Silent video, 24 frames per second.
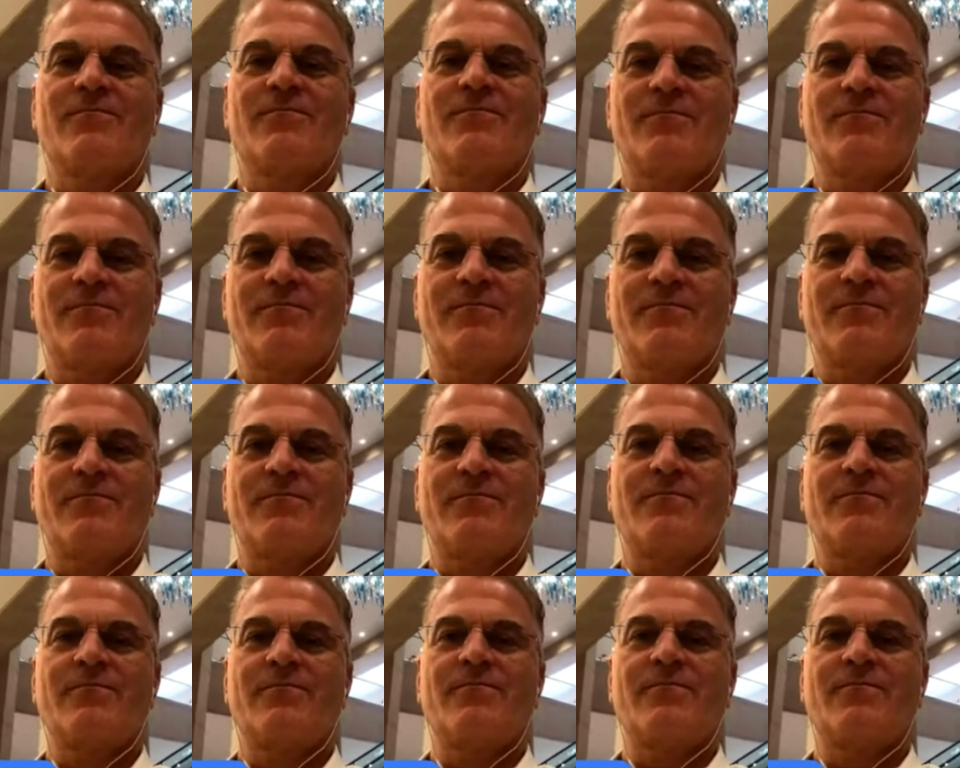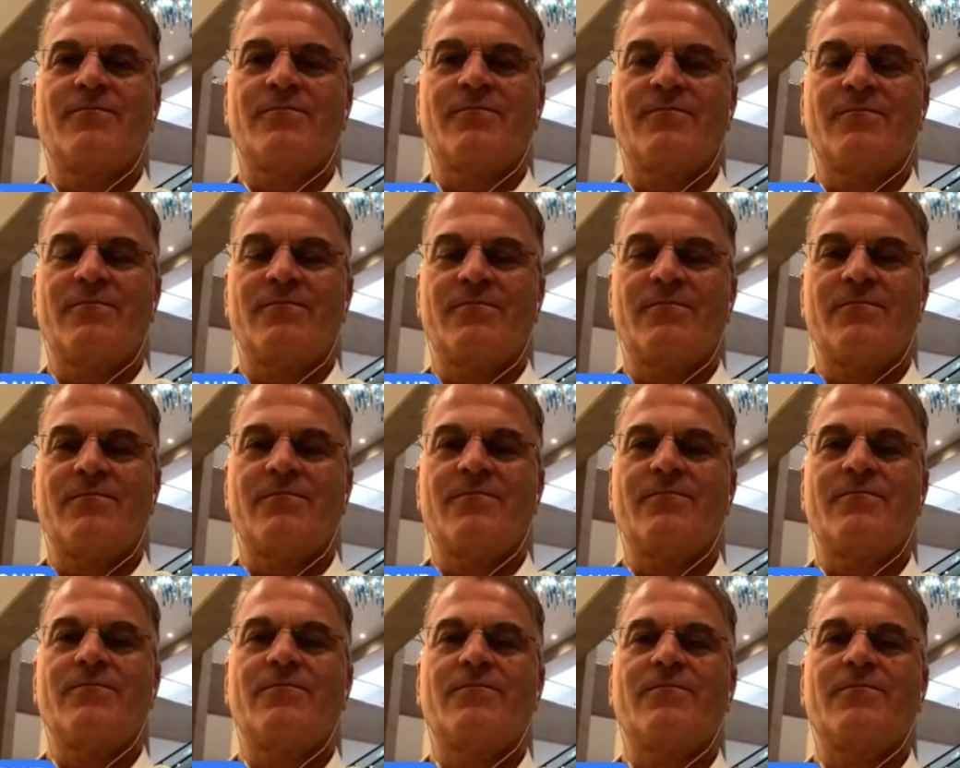
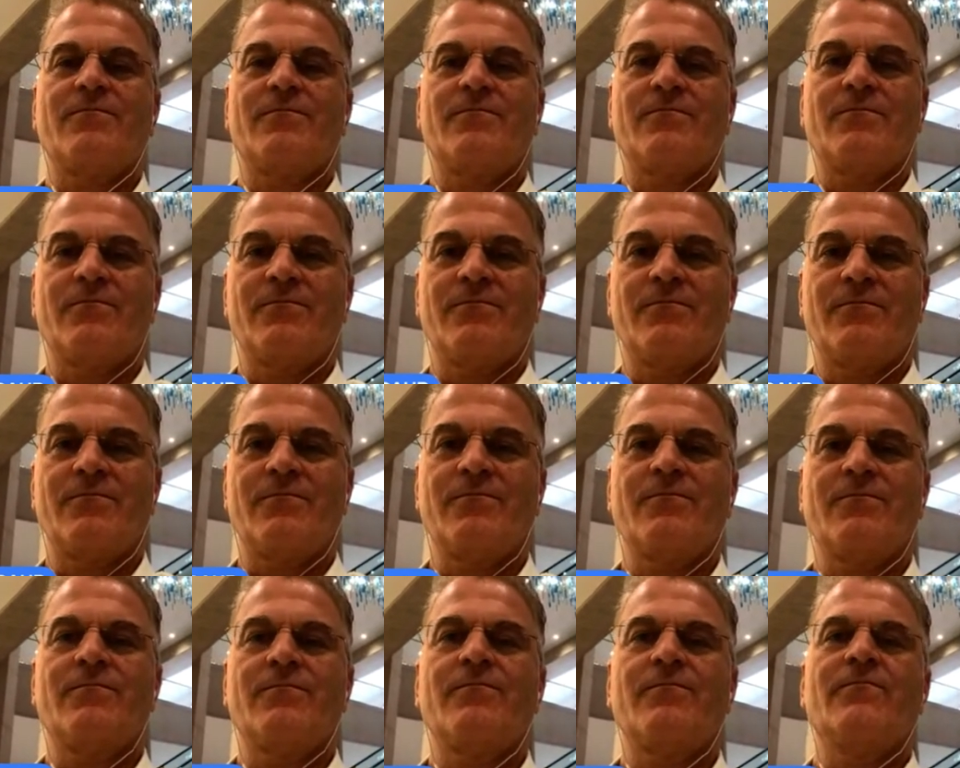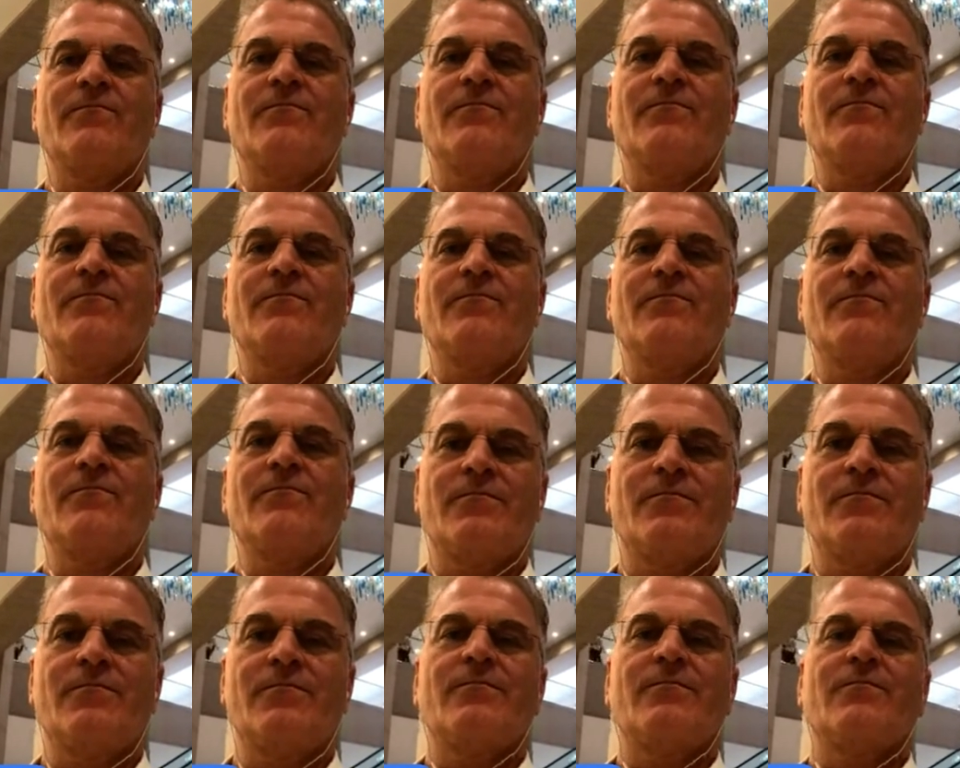
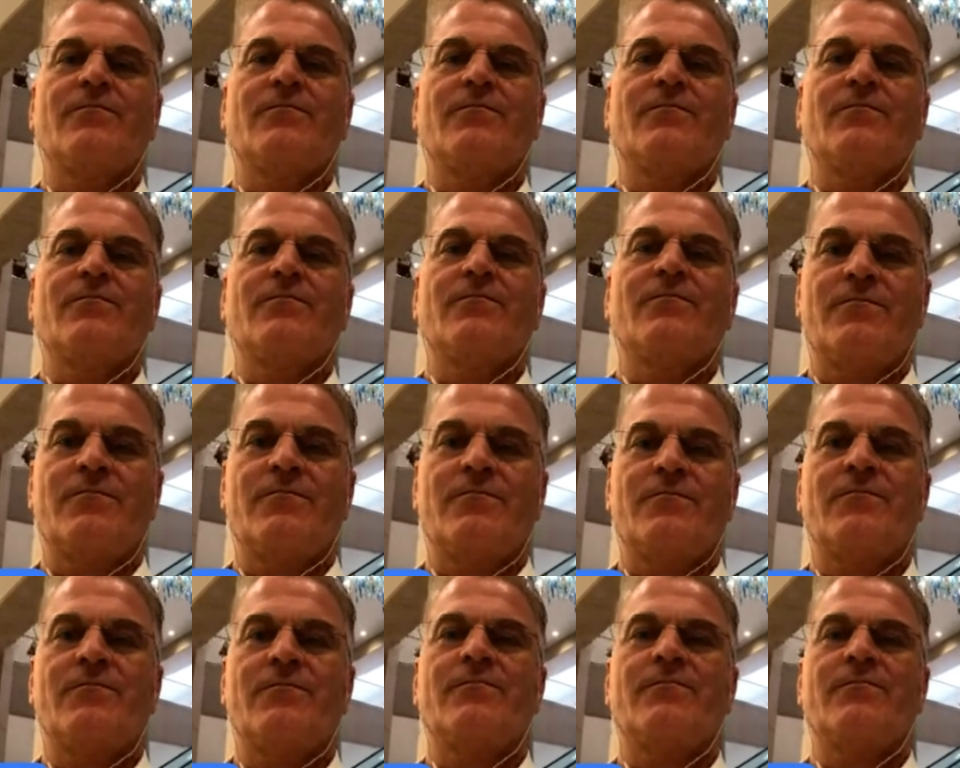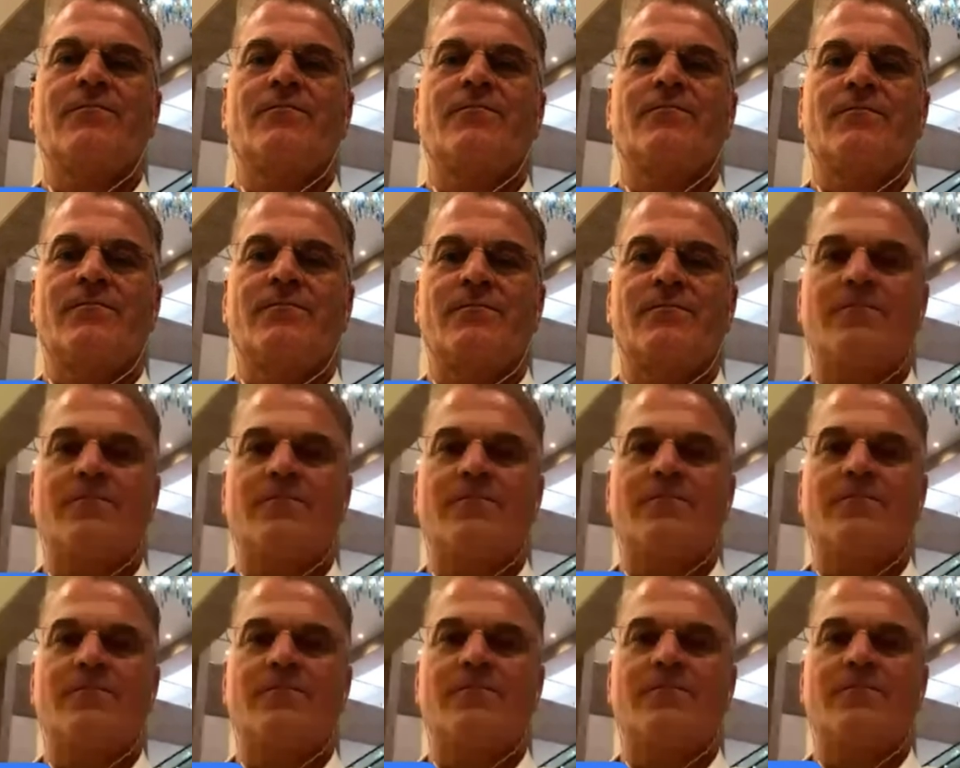
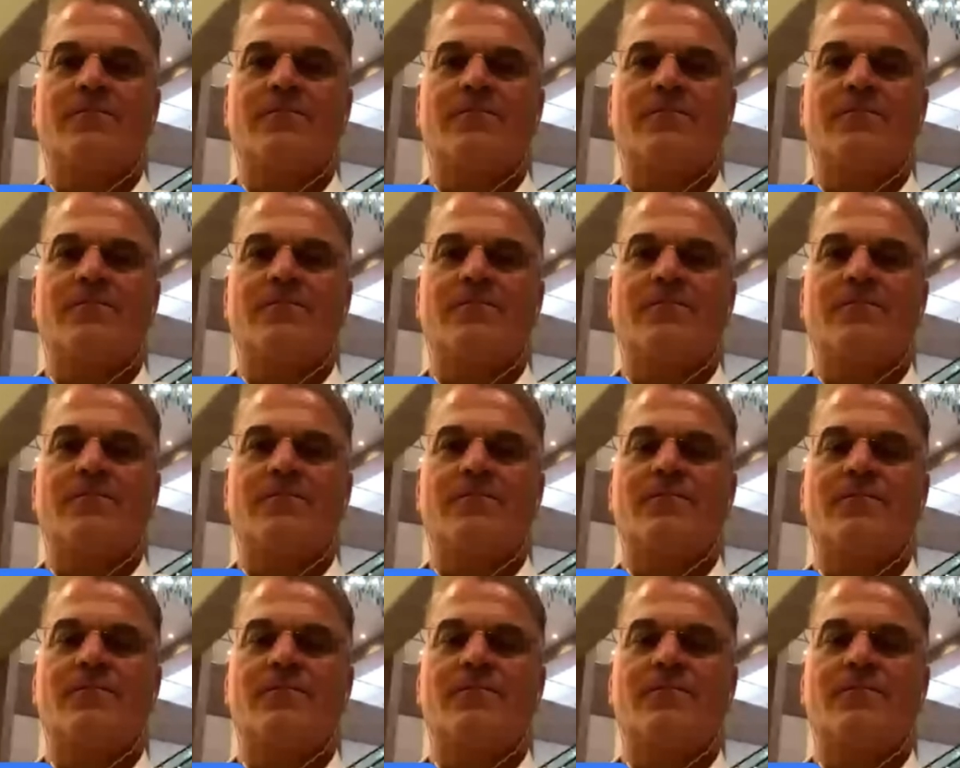(not speaking)